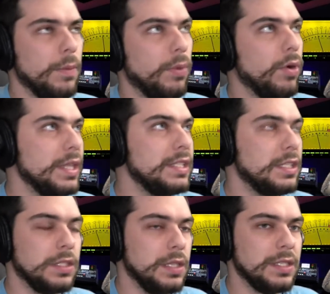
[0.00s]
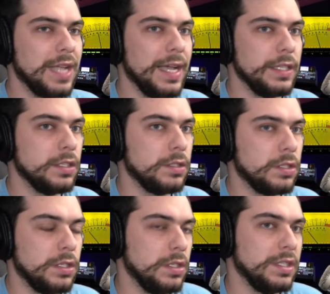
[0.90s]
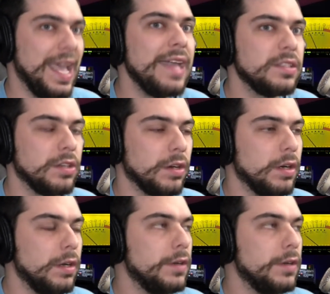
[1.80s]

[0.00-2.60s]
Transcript: oh boy, this guy is just a disaster.